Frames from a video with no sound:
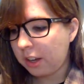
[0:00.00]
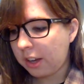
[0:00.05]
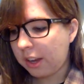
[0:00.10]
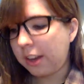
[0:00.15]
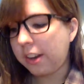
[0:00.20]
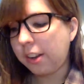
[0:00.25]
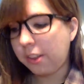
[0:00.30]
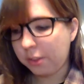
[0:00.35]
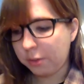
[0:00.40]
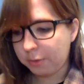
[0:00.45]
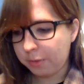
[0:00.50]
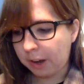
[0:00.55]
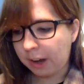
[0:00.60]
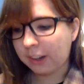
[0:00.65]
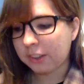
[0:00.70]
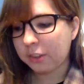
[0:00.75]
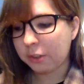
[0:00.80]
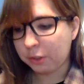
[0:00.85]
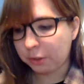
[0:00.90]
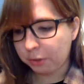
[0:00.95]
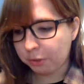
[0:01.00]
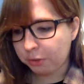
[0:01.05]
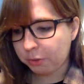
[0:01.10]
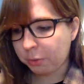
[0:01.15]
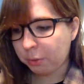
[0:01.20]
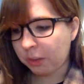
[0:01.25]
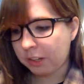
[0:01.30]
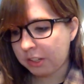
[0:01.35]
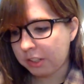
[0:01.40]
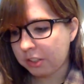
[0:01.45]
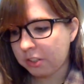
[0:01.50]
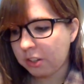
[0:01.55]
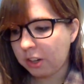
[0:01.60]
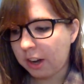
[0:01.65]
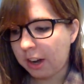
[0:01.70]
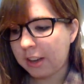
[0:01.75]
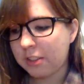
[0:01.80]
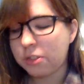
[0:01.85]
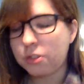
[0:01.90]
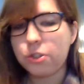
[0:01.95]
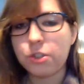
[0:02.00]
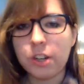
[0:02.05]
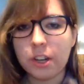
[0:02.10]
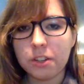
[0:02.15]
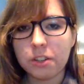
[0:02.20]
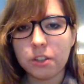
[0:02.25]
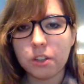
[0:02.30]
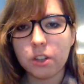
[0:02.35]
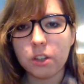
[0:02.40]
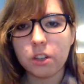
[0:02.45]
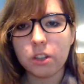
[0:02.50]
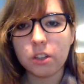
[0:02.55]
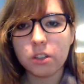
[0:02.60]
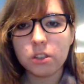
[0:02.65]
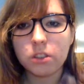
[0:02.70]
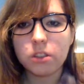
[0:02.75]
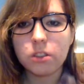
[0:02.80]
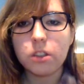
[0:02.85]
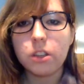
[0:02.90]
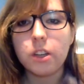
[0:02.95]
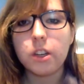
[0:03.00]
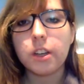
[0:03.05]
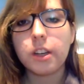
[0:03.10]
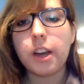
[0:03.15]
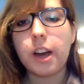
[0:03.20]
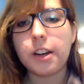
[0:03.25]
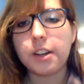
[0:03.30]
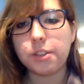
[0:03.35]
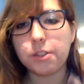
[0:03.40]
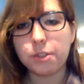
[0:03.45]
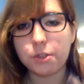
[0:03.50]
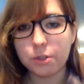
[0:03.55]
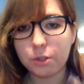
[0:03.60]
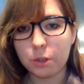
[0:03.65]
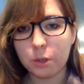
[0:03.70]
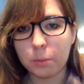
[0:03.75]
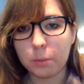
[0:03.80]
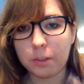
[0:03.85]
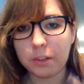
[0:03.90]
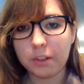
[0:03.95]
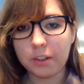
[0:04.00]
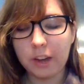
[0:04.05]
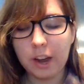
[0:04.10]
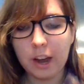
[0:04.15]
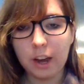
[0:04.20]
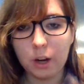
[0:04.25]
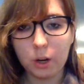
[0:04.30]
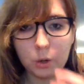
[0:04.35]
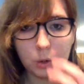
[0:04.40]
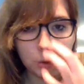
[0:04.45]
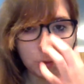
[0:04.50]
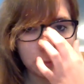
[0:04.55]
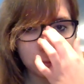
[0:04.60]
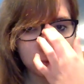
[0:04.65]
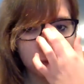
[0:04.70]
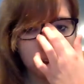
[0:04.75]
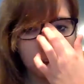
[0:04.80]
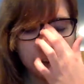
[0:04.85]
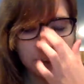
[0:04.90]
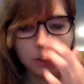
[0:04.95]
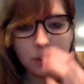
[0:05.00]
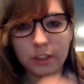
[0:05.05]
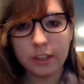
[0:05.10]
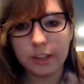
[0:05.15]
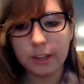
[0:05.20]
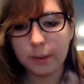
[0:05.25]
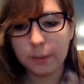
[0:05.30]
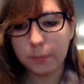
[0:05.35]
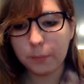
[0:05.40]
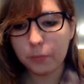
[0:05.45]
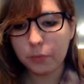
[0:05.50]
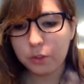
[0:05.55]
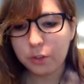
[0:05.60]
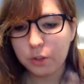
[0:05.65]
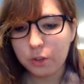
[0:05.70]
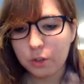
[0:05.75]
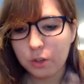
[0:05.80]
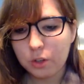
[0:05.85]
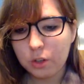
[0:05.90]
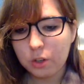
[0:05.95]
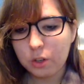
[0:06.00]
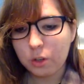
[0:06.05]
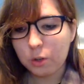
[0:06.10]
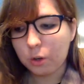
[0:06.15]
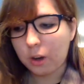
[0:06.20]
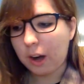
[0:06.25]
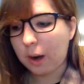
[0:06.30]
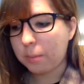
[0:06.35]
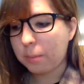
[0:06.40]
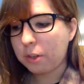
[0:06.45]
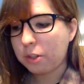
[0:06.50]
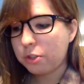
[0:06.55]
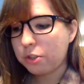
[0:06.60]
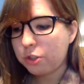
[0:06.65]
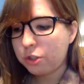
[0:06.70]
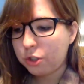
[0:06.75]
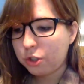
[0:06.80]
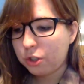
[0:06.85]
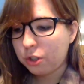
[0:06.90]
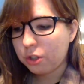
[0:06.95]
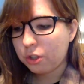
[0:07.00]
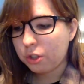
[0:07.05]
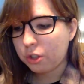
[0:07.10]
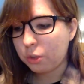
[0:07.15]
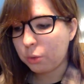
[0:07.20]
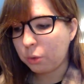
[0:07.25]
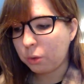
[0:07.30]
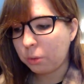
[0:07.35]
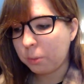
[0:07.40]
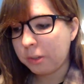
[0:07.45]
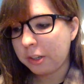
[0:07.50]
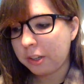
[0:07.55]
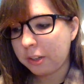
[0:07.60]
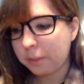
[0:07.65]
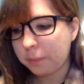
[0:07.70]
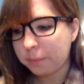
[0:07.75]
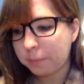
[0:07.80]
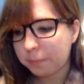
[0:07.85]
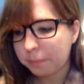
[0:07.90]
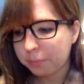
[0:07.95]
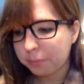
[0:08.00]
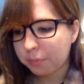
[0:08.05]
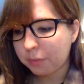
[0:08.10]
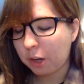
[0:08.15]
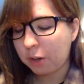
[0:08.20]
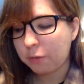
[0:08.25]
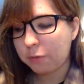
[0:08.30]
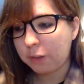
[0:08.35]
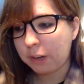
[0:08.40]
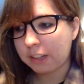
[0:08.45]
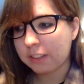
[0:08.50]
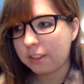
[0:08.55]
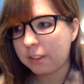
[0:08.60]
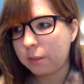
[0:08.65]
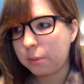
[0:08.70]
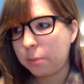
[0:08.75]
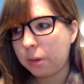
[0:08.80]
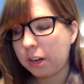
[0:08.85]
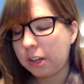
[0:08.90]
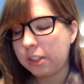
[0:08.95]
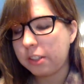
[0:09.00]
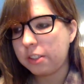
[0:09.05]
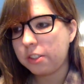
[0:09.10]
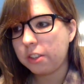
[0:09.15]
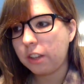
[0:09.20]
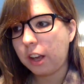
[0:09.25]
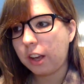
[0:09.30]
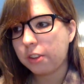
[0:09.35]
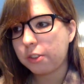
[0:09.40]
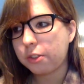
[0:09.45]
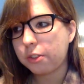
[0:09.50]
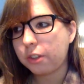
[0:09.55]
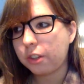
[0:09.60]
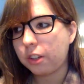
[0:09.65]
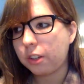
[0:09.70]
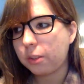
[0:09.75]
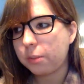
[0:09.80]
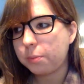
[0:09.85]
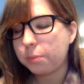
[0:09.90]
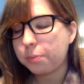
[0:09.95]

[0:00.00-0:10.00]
And then the factors, race, class, gender, kind of determine how likely or how much you will be affected by a disaster.